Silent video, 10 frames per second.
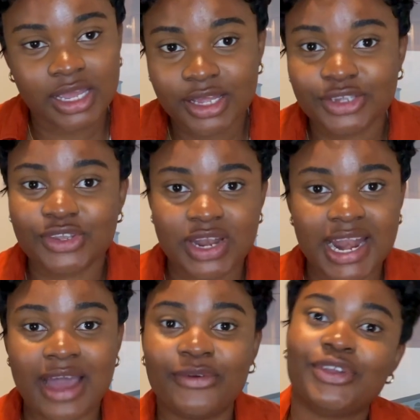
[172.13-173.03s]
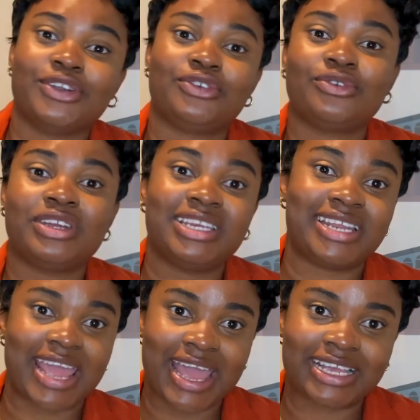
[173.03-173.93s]
So now you're doing
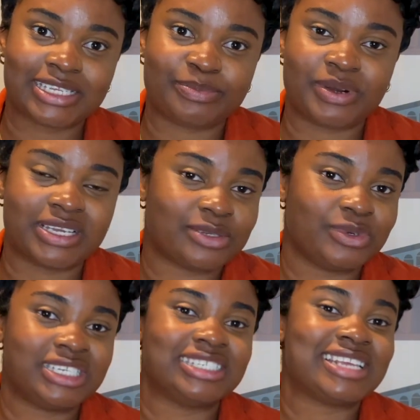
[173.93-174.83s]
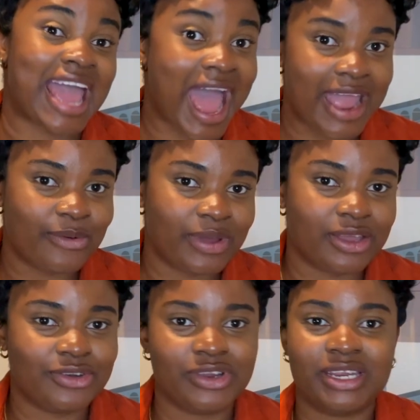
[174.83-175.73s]
the express, which is the highway. You're
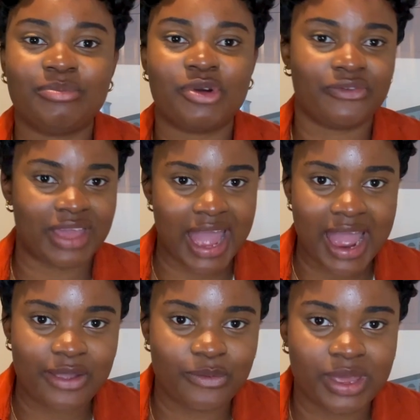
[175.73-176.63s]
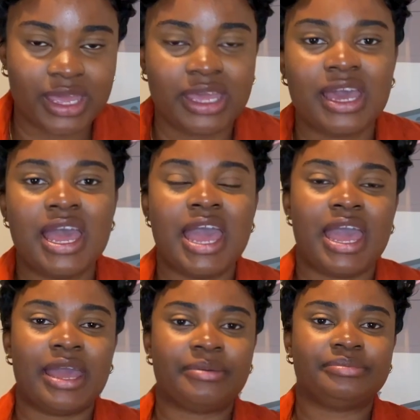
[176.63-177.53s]
doing more of the highway
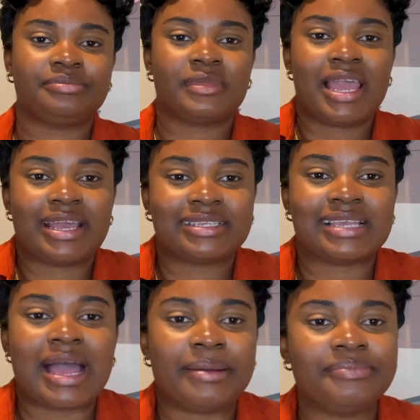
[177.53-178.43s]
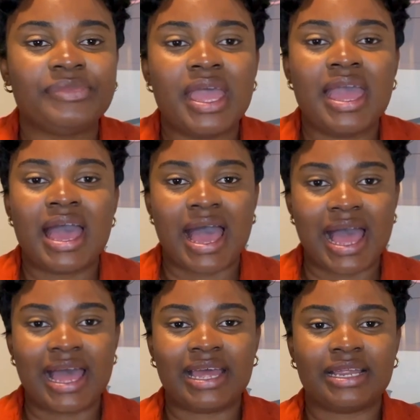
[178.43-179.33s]
exam,
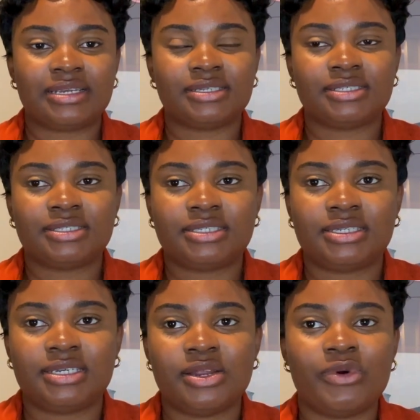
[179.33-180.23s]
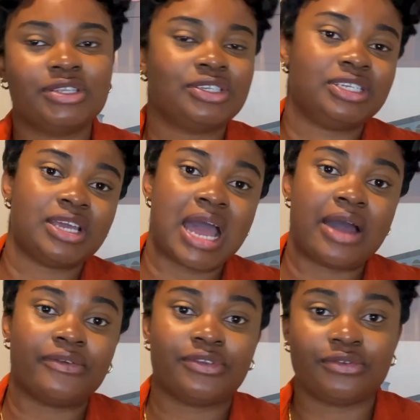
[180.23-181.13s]
and they want to see how you